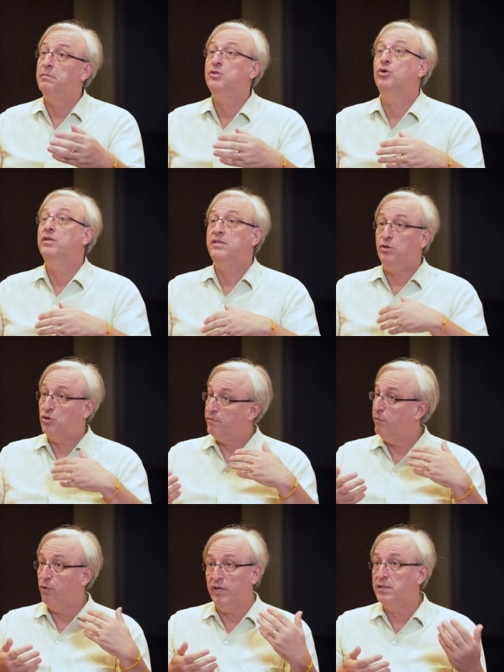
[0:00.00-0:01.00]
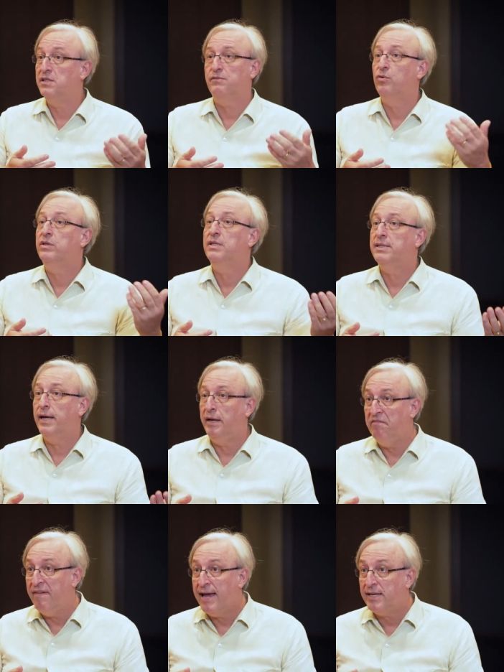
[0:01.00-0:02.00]
so it's useful, for instance, for designing
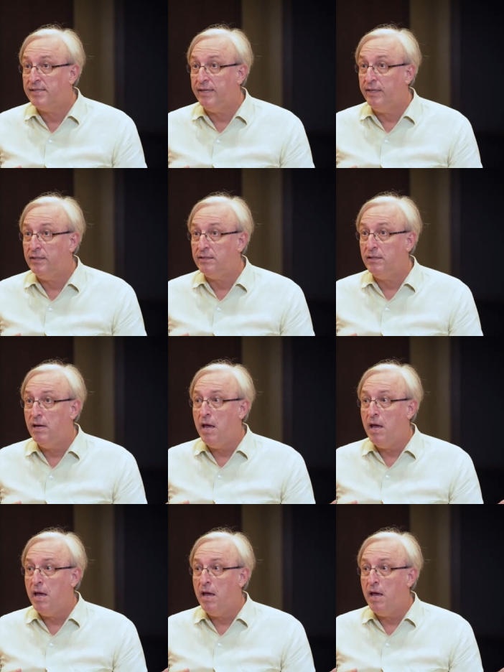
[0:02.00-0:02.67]
vaccines.